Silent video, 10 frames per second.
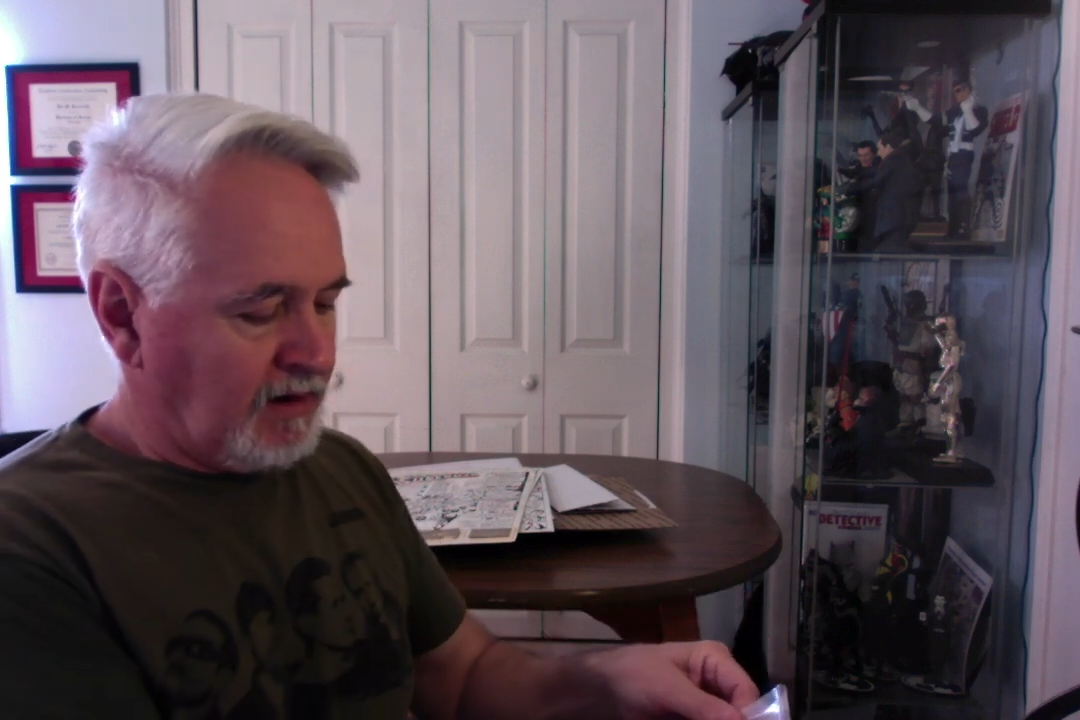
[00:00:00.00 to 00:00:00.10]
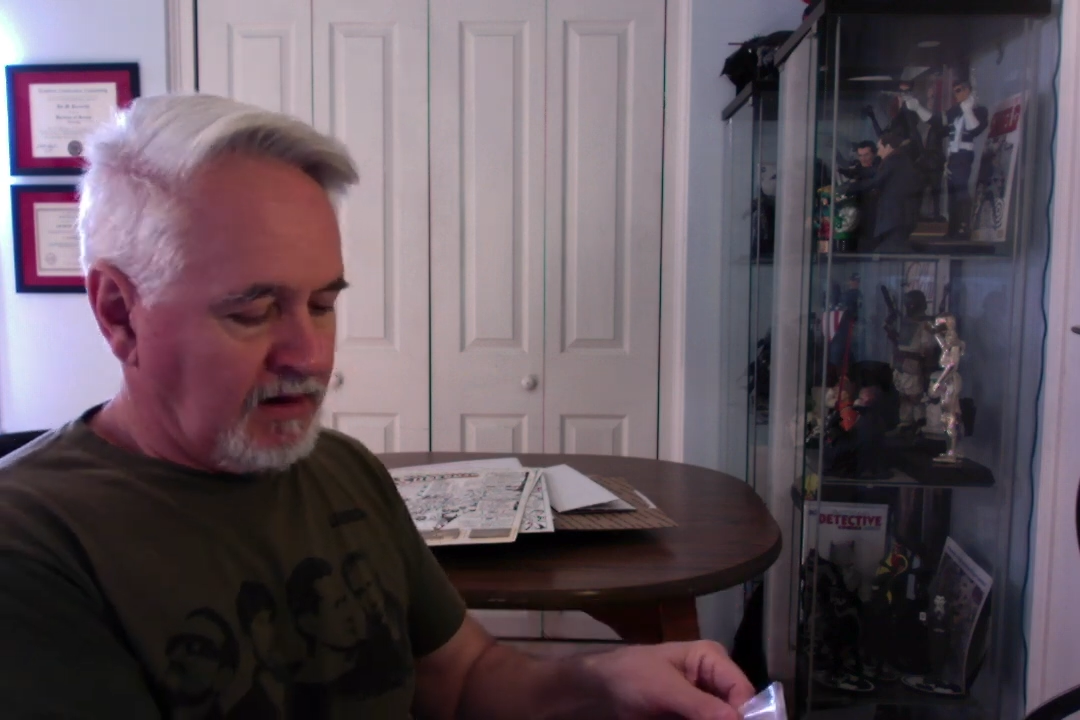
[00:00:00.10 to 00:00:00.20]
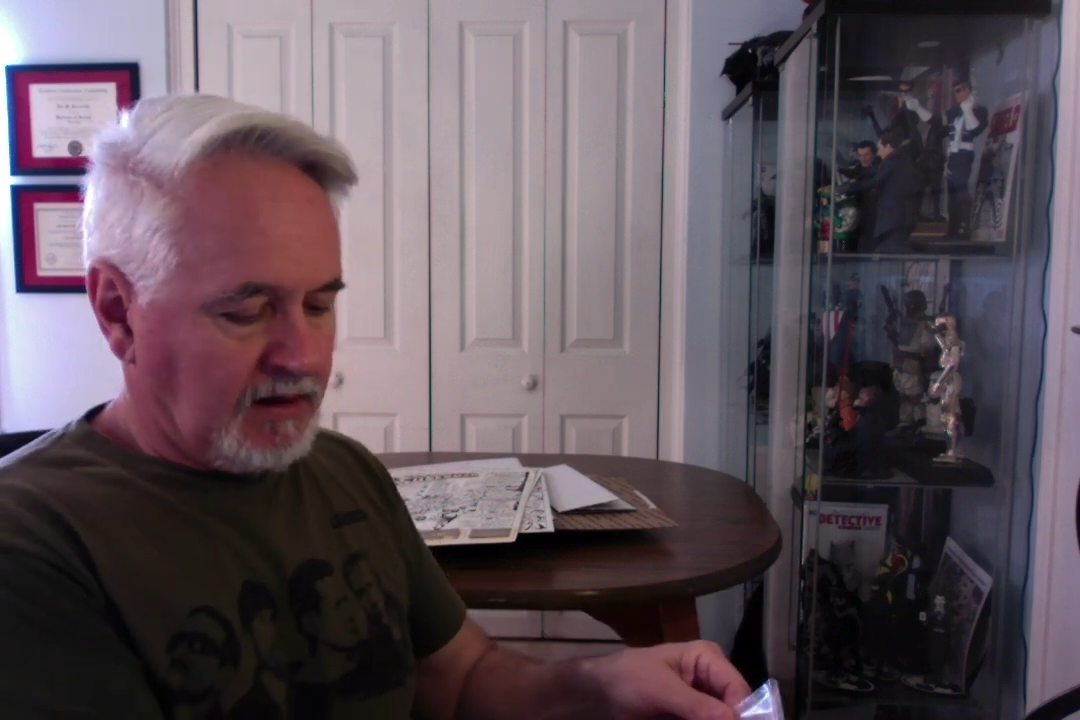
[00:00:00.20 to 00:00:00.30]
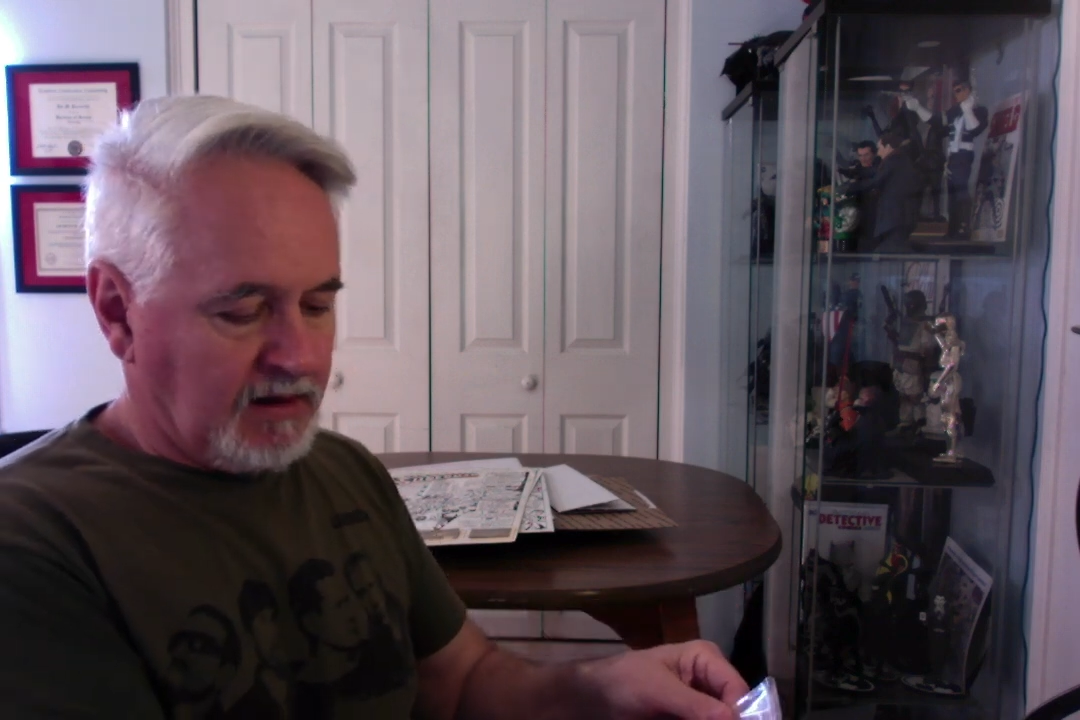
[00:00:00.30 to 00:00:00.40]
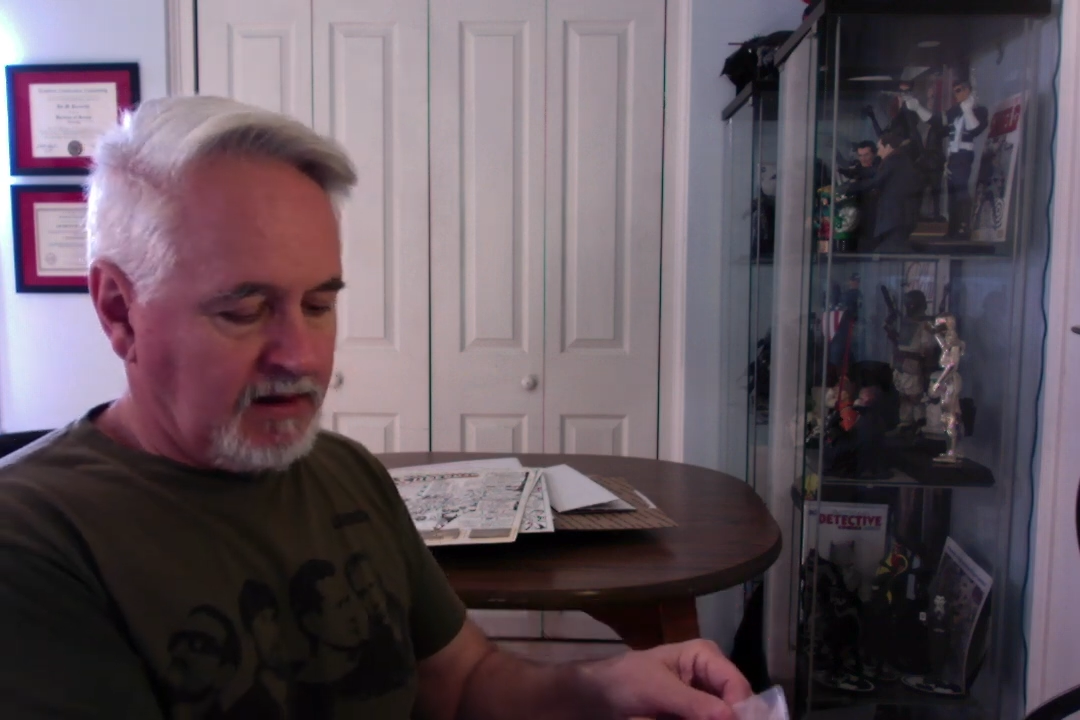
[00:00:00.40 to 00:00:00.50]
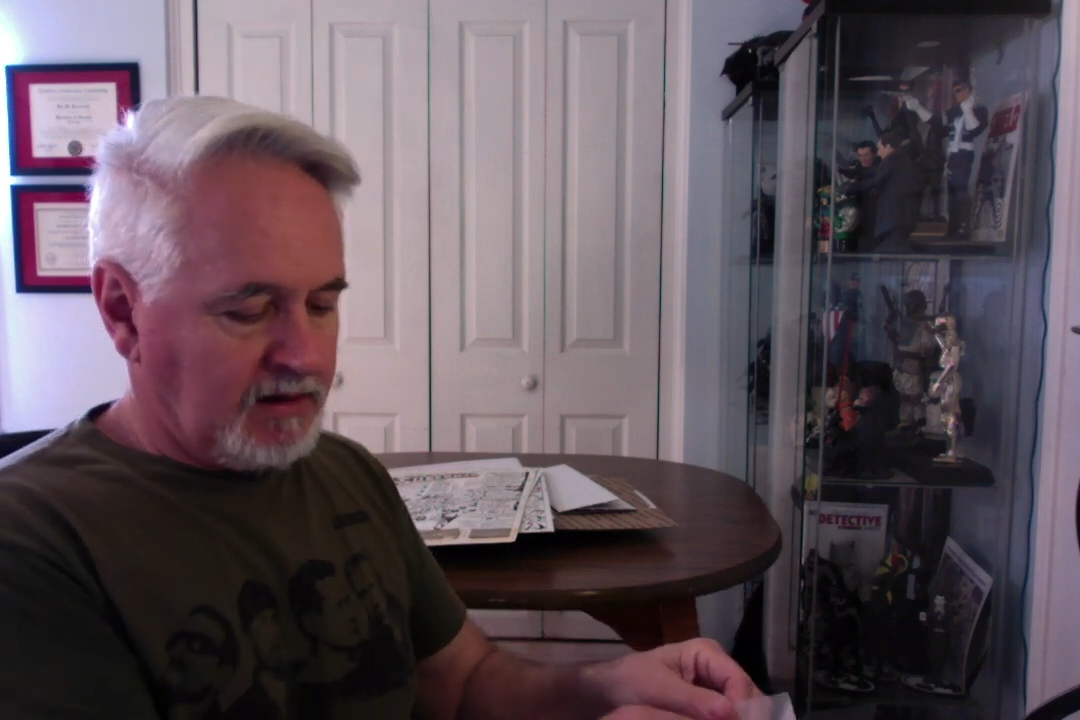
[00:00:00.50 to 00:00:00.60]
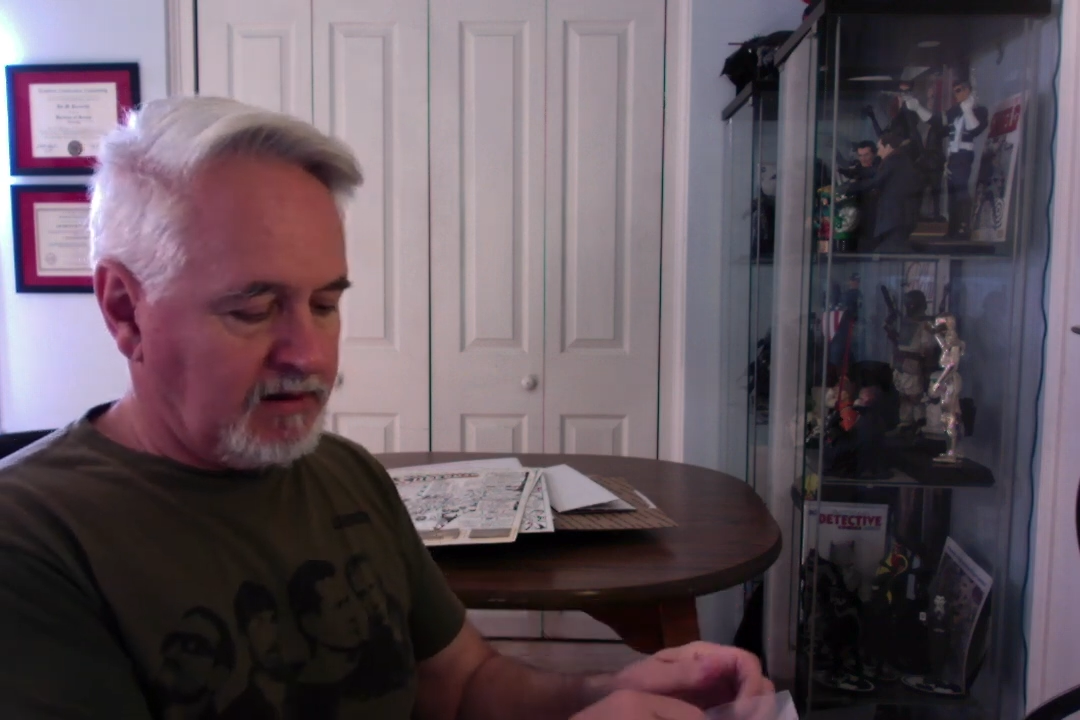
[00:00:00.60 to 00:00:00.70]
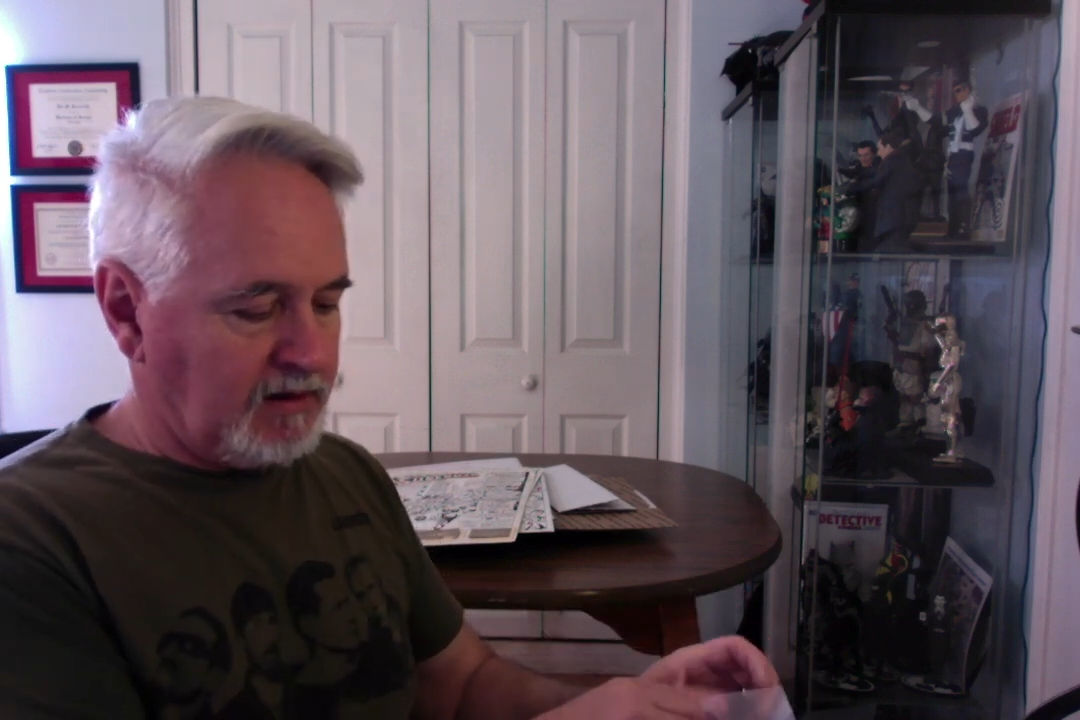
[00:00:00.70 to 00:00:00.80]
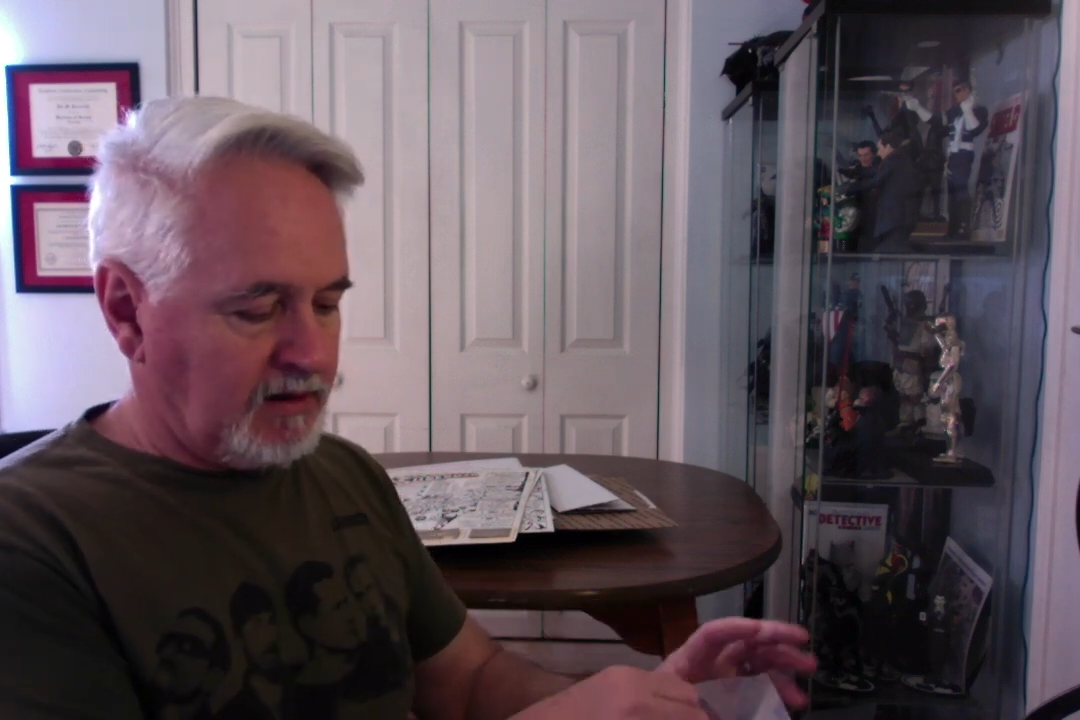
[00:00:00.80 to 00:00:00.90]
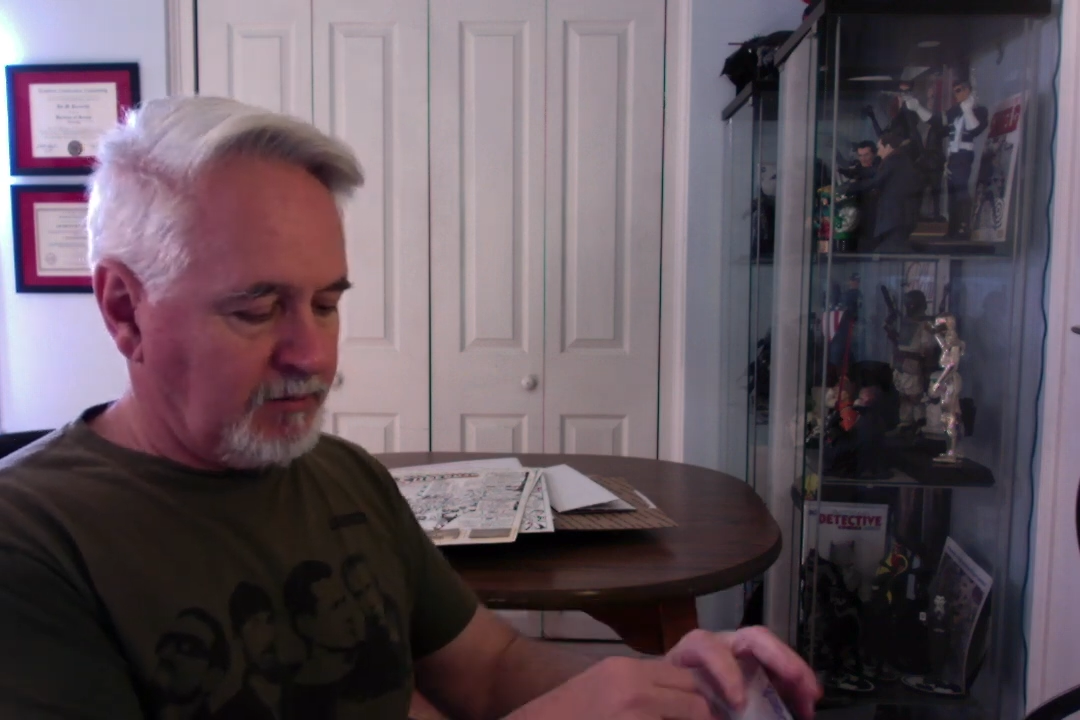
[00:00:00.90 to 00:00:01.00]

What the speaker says: and